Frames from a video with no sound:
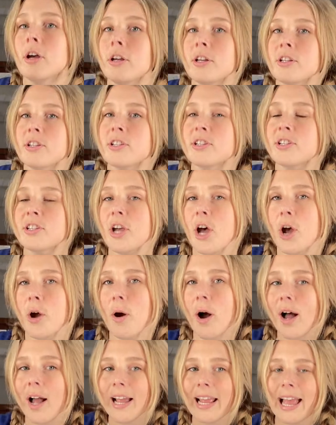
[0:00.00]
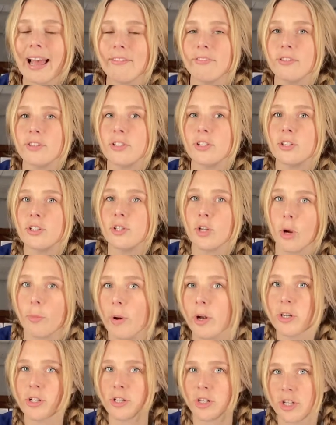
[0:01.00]
So I have so
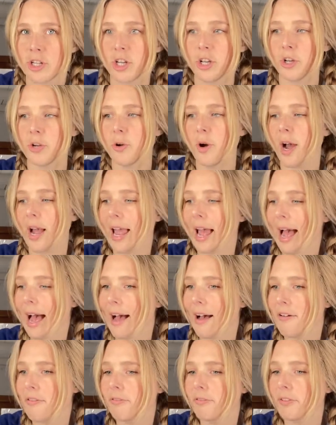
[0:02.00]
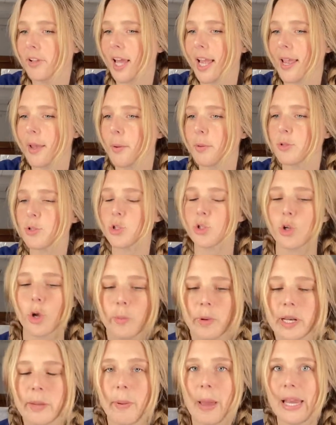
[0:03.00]
much to do. I have so
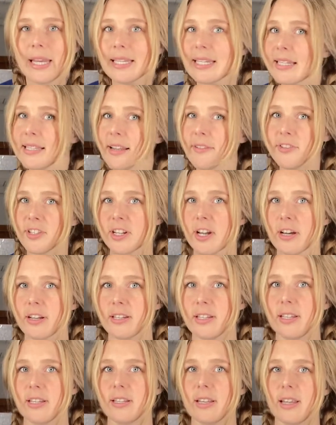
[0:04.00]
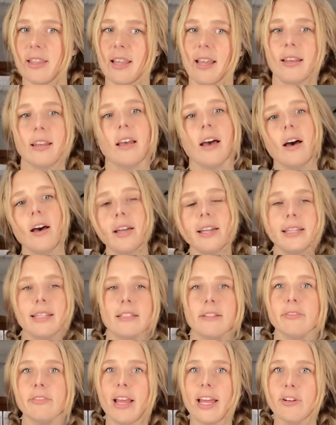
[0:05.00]
many paintings I've started and then kind
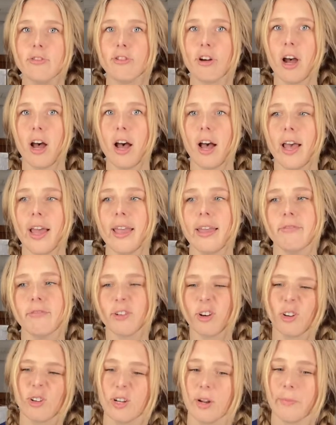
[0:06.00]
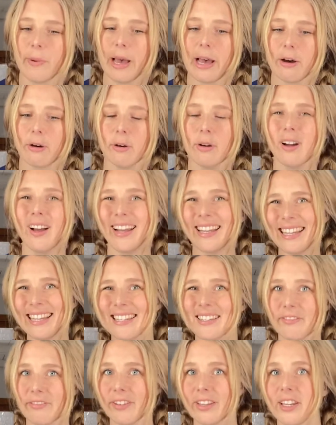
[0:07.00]
of let dry, forgotten about. I need
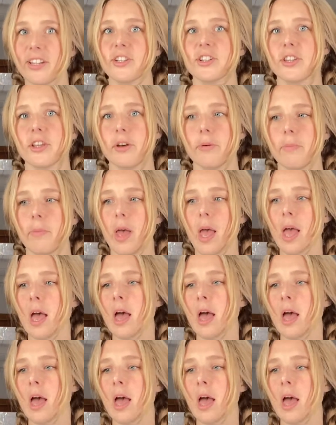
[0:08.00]
to finish them.